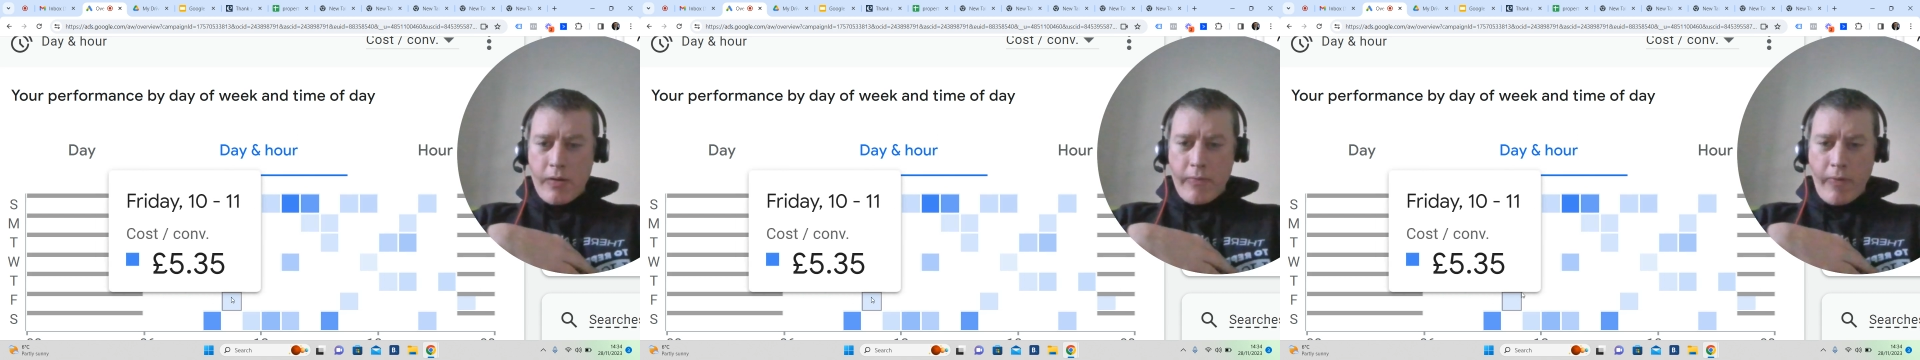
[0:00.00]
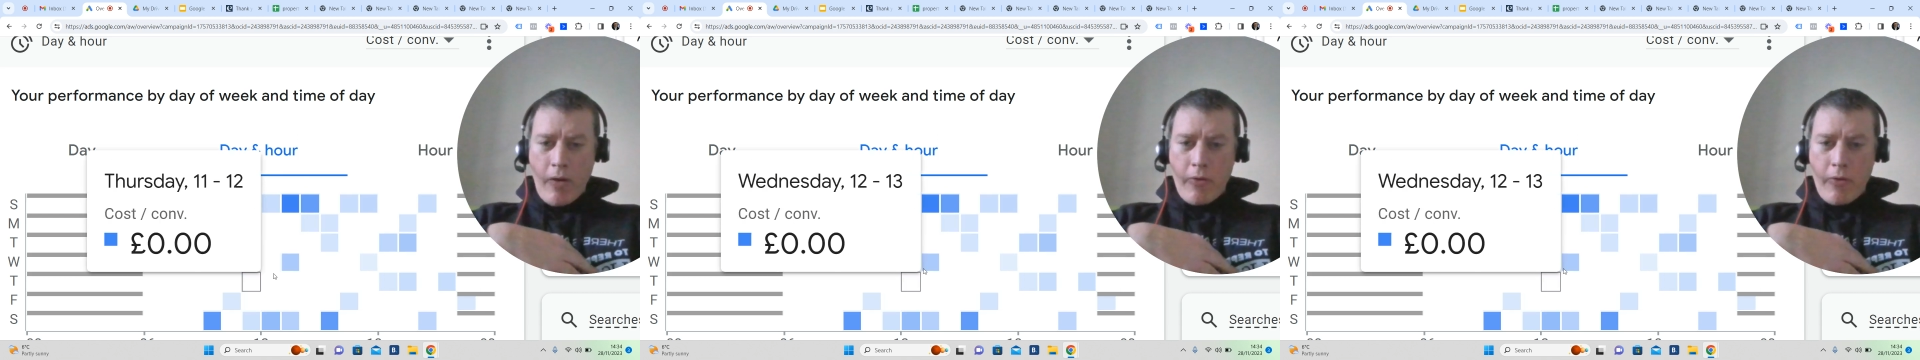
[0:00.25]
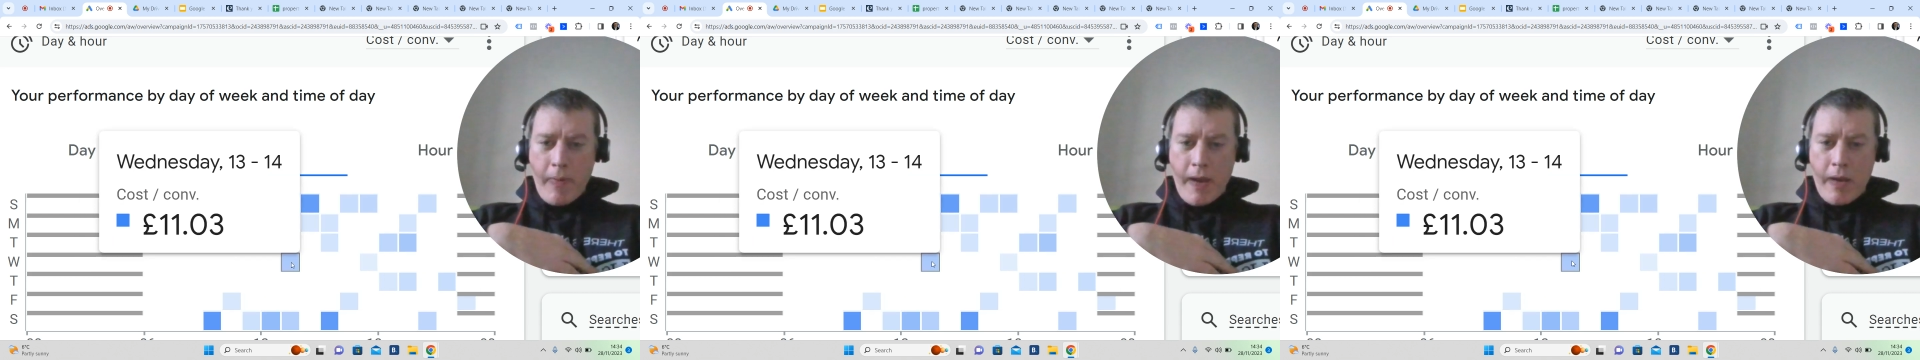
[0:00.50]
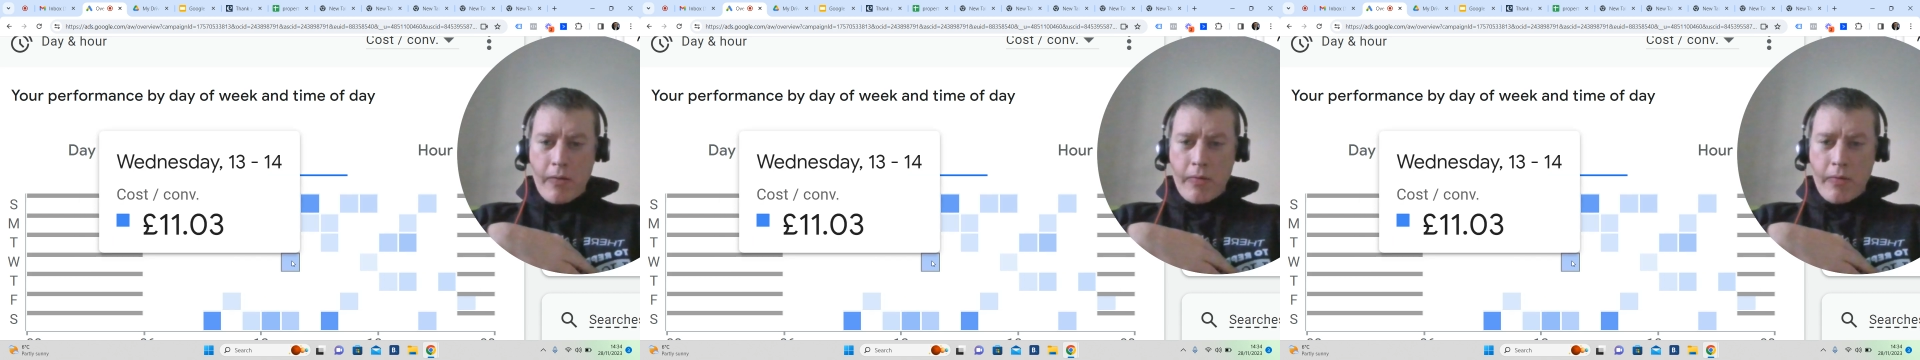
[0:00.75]

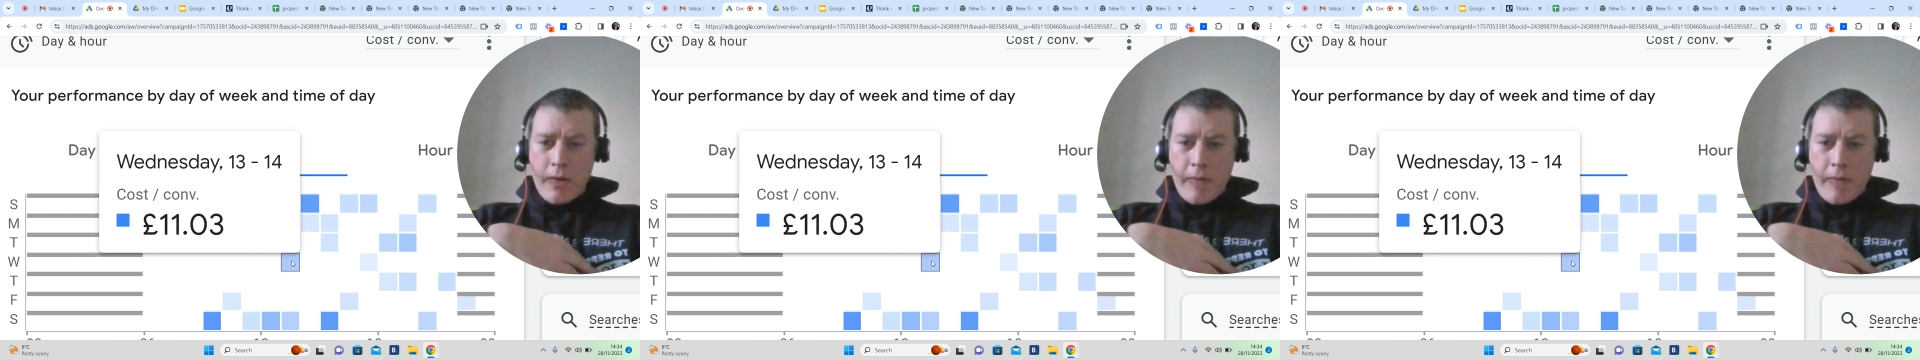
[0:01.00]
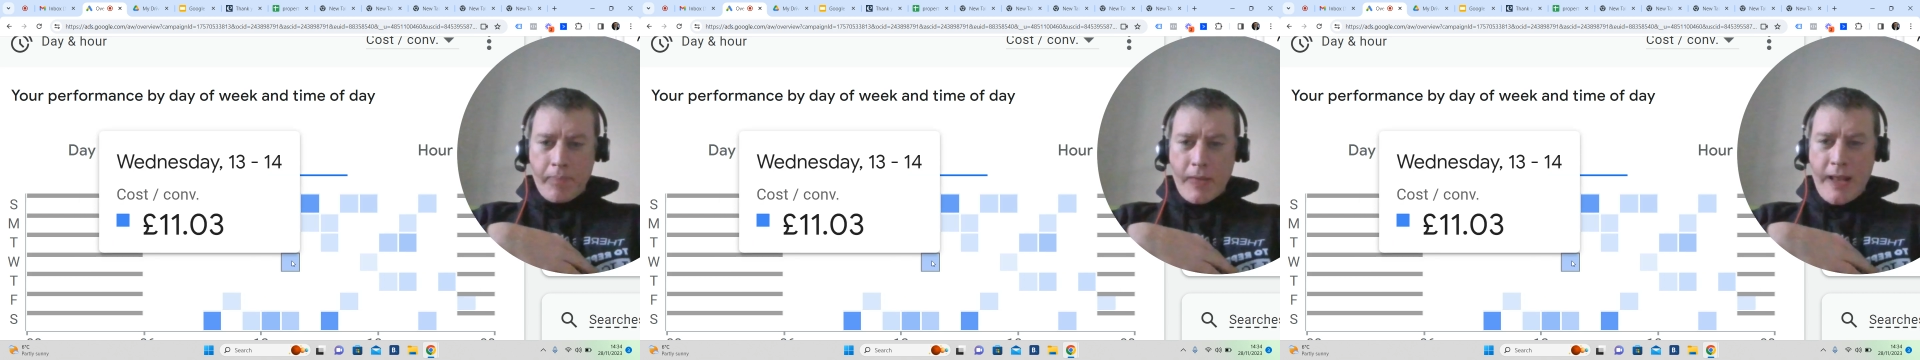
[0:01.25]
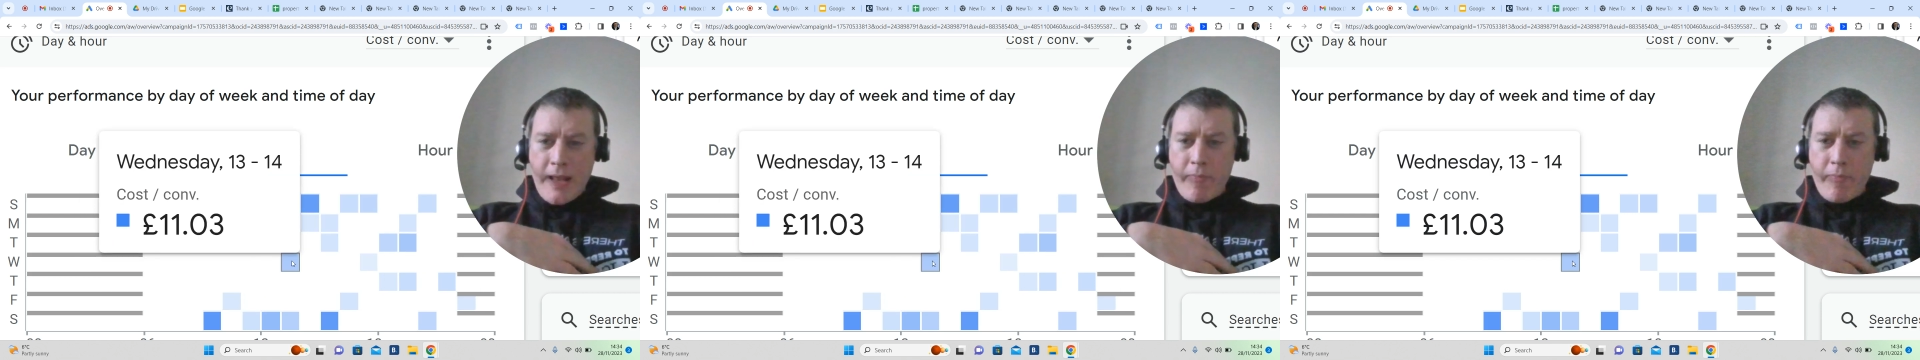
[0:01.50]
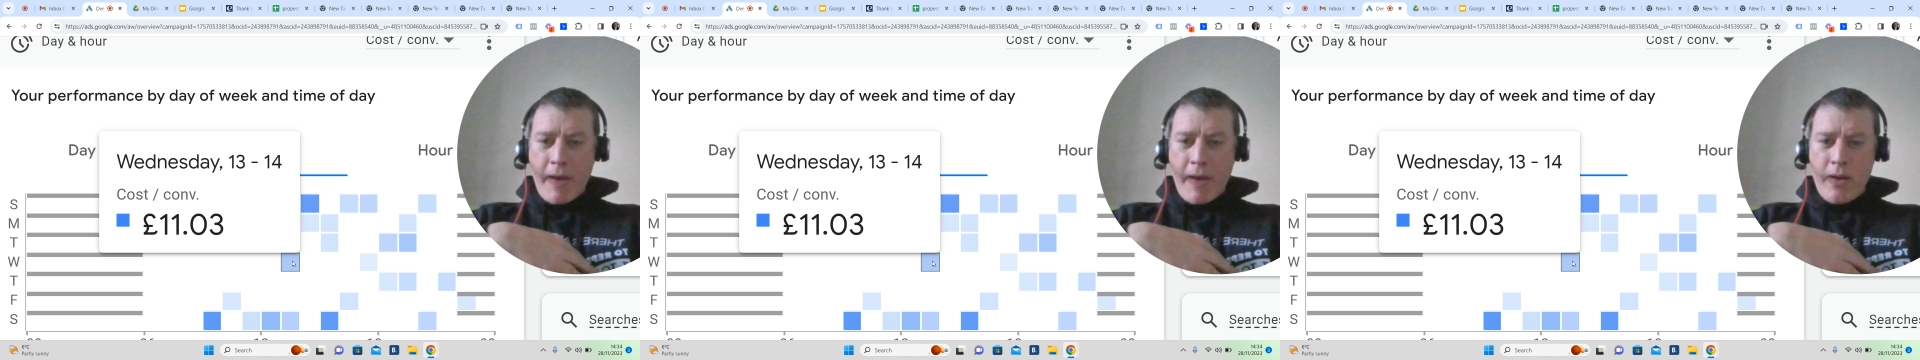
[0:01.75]
£5,
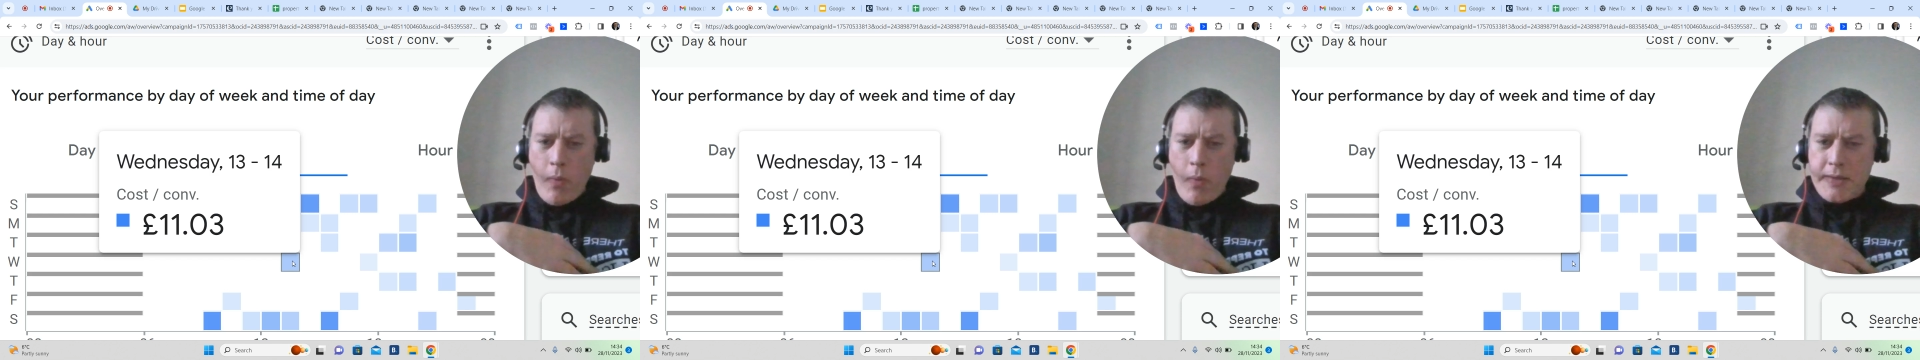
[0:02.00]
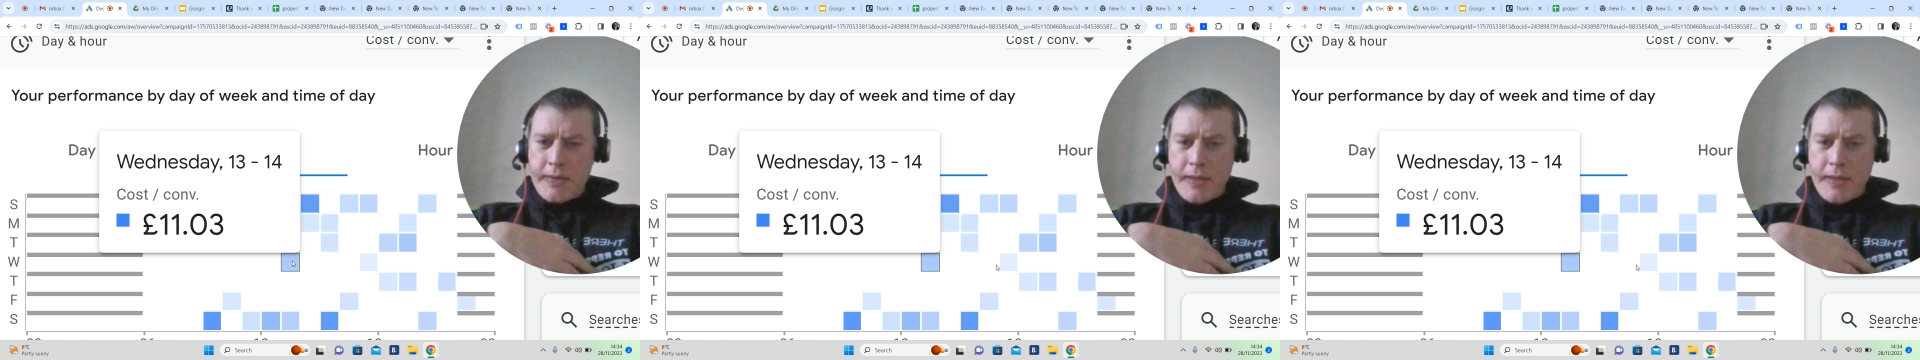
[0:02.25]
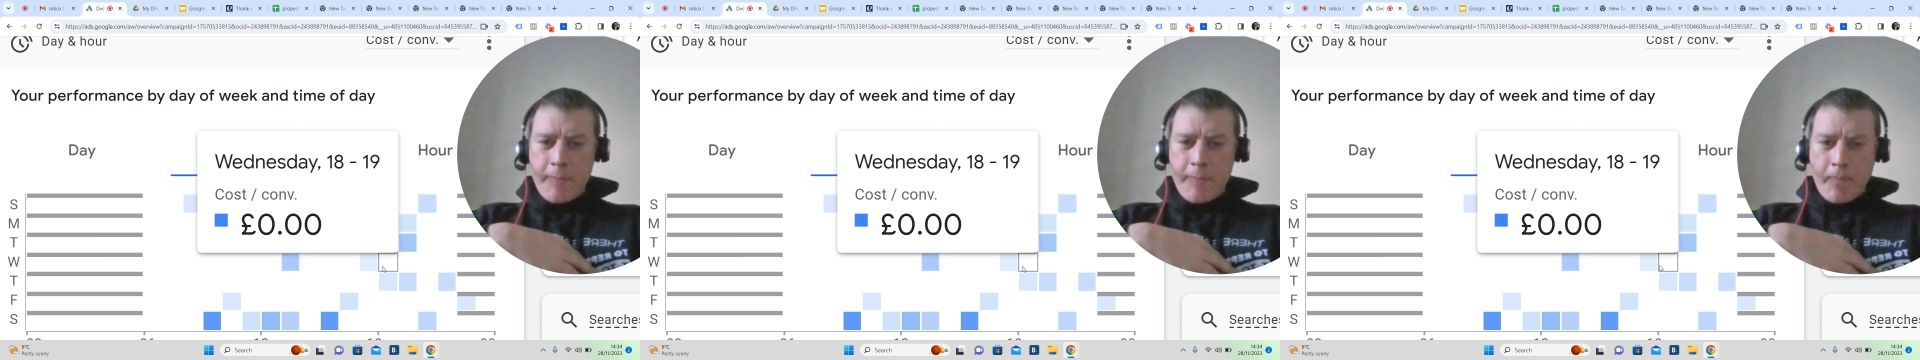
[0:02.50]
£11 on Wednesday,